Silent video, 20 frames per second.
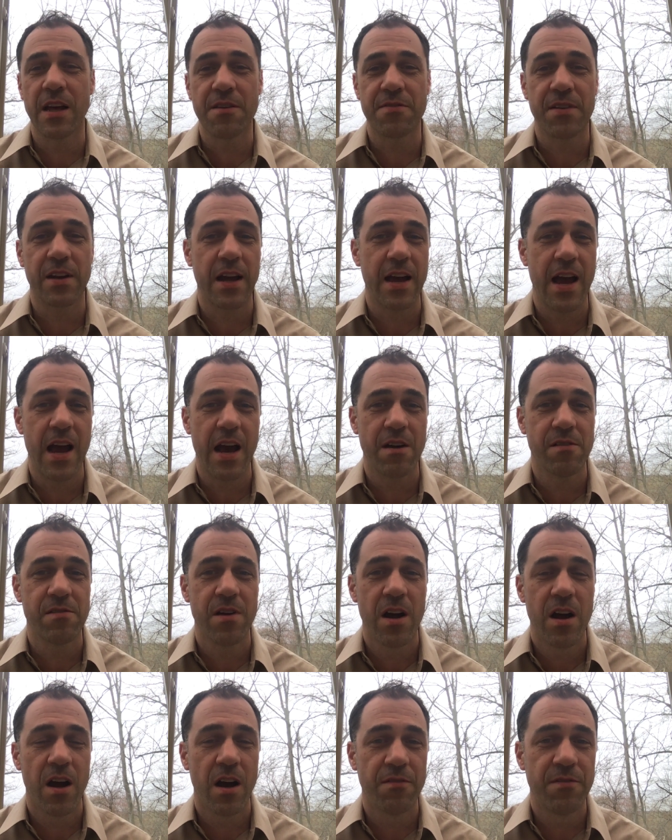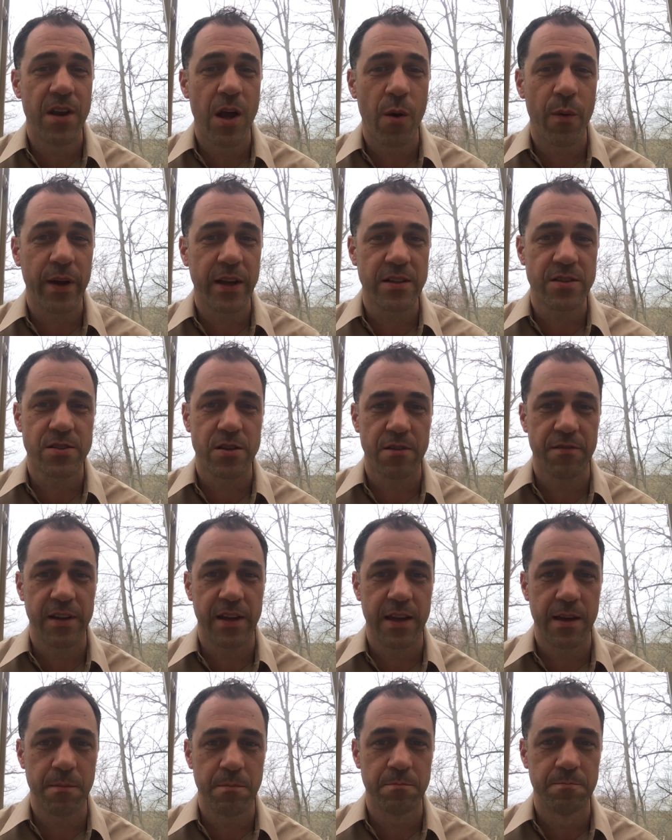life that I have of knowing and serving
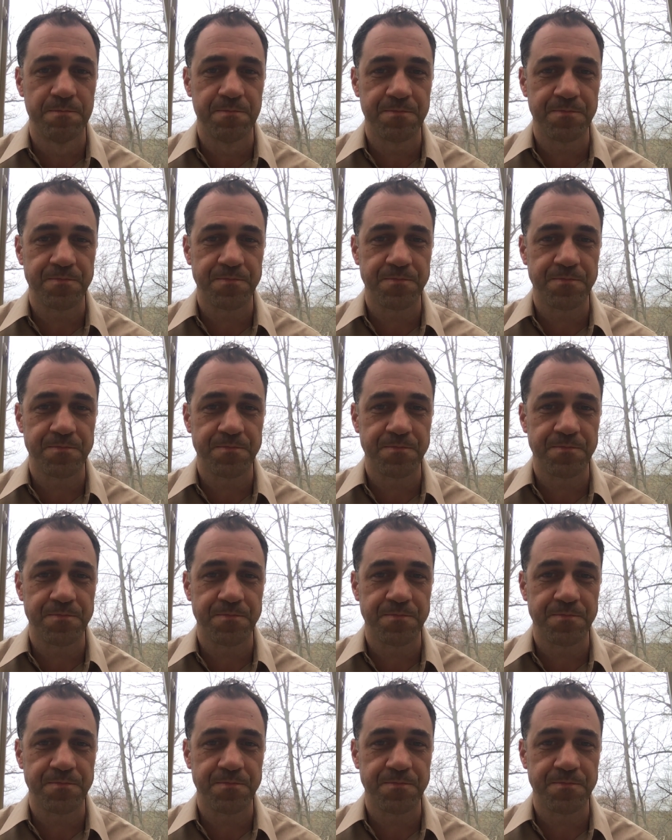him.